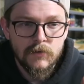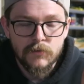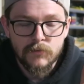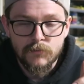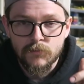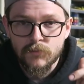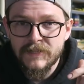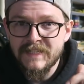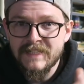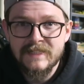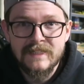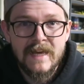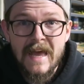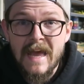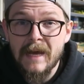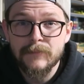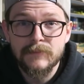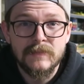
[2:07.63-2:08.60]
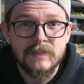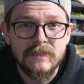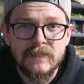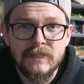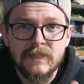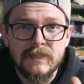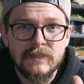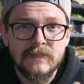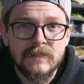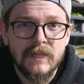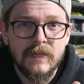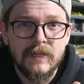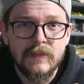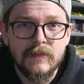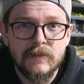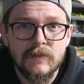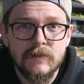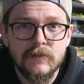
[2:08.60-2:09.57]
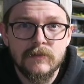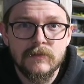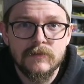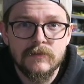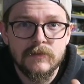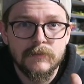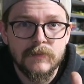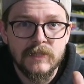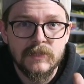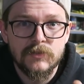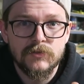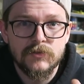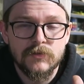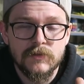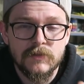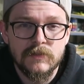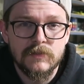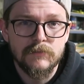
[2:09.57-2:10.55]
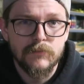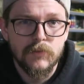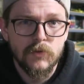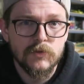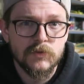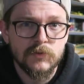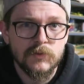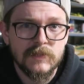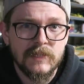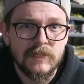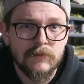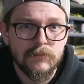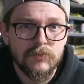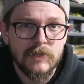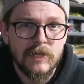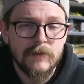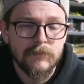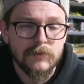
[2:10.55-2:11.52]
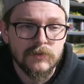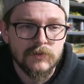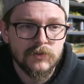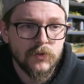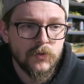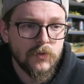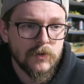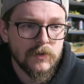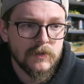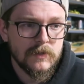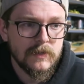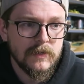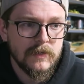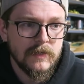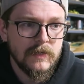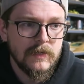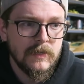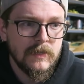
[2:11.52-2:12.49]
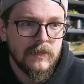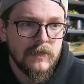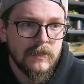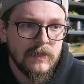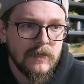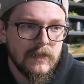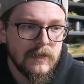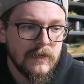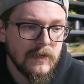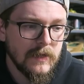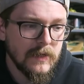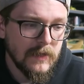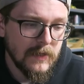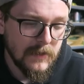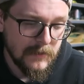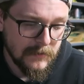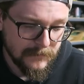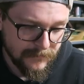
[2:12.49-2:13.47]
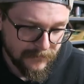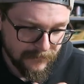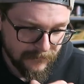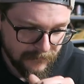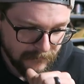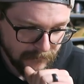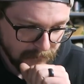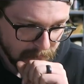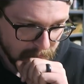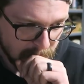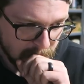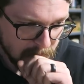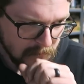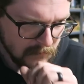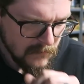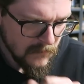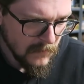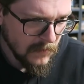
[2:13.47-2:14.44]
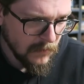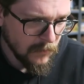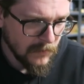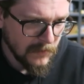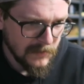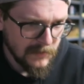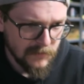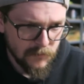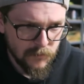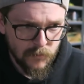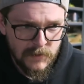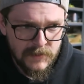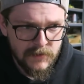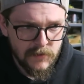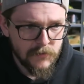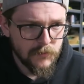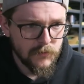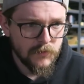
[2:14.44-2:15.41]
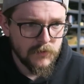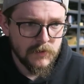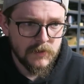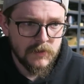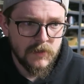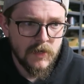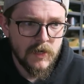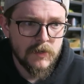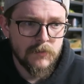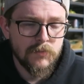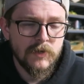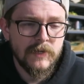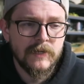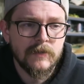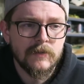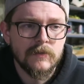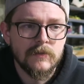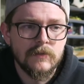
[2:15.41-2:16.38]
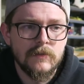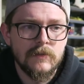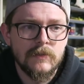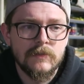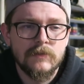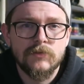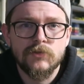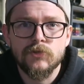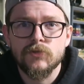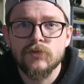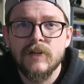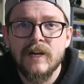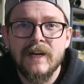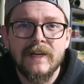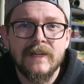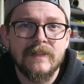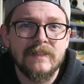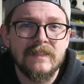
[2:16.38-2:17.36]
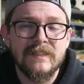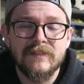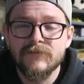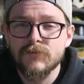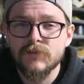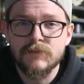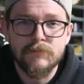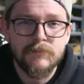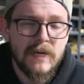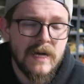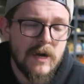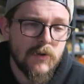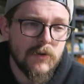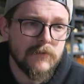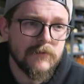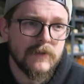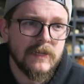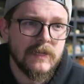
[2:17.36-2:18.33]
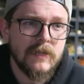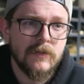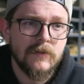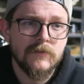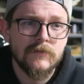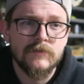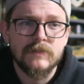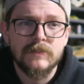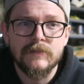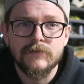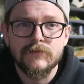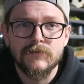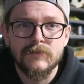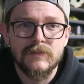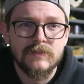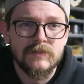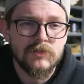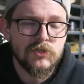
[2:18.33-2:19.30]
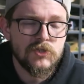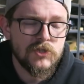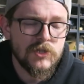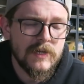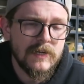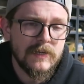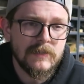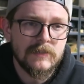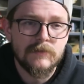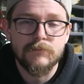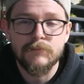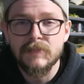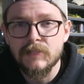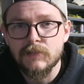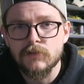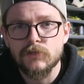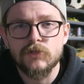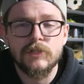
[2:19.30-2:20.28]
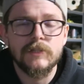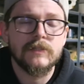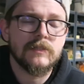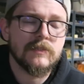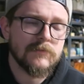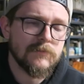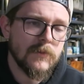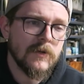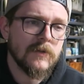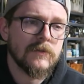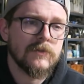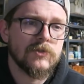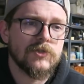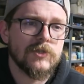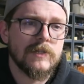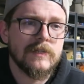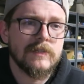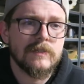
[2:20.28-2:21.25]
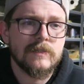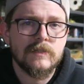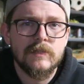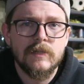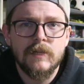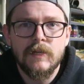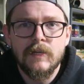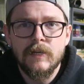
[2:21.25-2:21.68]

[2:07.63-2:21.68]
Re-tapped the intake to make sure that the bolts were getting proper torque. Well, went through the carburetor, tried different power valves, different jets, bigger jets, smaller jets.